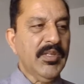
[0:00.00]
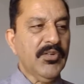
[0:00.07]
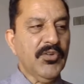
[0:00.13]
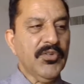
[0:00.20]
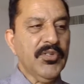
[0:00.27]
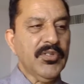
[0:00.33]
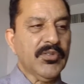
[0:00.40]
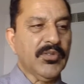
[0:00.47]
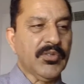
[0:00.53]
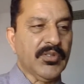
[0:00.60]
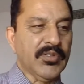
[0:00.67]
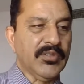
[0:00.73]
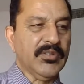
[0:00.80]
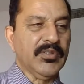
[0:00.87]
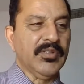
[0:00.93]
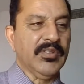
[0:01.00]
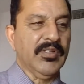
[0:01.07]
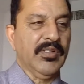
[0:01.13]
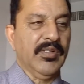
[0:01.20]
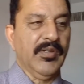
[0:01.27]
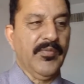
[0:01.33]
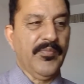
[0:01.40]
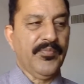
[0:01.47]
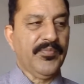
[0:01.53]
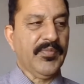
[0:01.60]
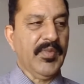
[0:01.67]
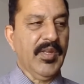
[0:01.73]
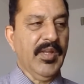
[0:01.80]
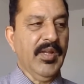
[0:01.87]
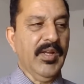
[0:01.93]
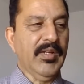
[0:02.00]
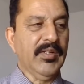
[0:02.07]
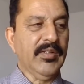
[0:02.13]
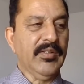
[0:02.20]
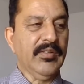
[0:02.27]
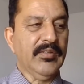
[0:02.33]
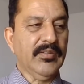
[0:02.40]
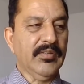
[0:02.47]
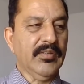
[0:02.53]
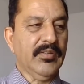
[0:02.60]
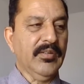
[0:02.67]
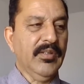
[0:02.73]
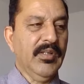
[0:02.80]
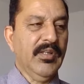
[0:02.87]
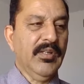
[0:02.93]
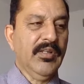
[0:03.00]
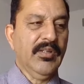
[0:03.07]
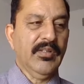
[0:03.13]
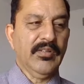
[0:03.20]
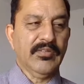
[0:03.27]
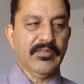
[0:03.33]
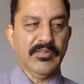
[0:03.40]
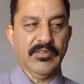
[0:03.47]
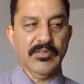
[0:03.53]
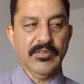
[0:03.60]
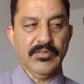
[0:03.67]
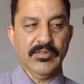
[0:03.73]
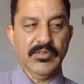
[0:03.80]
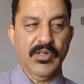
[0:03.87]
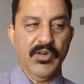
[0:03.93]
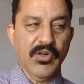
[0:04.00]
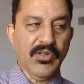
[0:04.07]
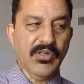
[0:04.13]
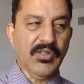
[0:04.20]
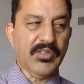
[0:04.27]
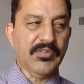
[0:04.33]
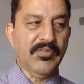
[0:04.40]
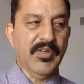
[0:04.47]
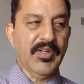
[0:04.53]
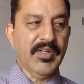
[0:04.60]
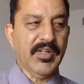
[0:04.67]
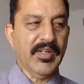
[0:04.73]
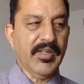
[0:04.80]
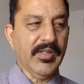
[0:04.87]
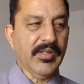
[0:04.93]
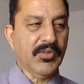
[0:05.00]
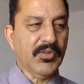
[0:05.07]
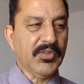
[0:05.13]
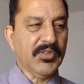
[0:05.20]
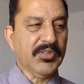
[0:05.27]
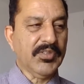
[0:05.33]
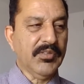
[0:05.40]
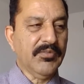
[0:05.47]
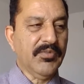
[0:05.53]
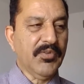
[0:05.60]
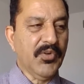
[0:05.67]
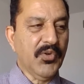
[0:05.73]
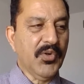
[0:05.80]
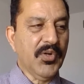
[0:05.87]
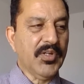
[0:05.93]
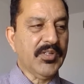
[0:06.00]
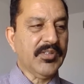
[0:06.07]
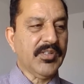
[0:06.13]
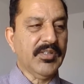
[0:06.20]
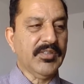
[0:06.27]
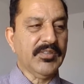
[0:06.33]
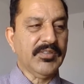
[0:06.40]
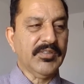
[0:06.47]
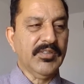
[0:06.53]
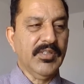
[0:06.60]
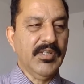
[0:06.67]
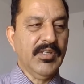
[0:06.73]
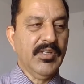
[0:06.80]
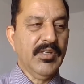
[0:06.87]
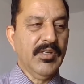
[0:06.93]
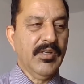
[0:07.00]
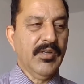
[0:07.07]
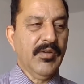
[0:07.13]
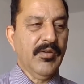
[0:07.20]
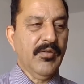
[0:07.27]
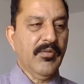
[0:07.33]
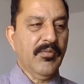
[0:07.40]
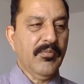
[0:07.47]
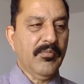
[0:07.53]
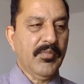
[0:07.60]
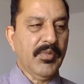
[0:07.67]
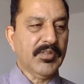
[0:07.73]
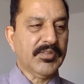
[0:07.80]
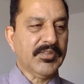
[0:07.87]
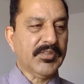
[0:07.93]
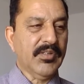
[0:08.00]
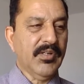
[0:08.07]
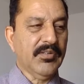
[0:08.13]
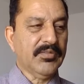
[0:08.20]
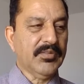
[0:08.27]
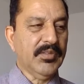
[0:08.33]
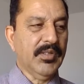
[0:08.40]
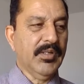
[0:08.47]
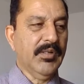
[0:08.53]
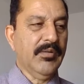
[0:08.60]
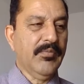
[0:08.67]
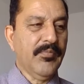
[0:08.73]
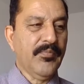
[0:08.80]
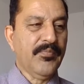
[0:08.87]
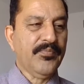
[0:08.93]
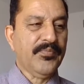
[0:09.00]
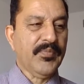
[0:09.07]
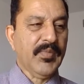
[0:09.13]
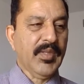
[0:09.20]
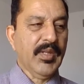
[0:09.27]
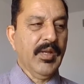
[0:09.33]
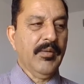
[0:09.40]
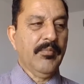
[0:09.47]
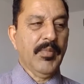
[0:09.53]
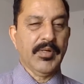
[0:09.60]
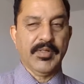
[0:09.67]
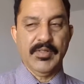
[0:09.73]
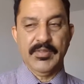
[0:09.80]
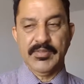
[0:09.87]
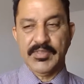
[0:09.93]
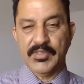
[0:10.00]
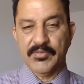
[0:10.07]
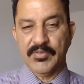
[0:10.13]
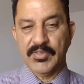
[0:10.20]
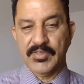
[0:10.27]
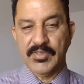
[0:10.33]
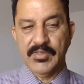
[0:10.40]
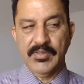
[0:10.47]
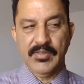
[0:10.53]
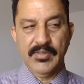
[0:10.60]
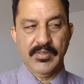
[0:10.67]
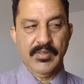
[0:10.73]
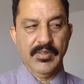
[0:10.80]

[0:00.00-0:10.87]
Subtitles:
Erosion corrosion and the occur when a corrosive fluid runs past of the metal surface.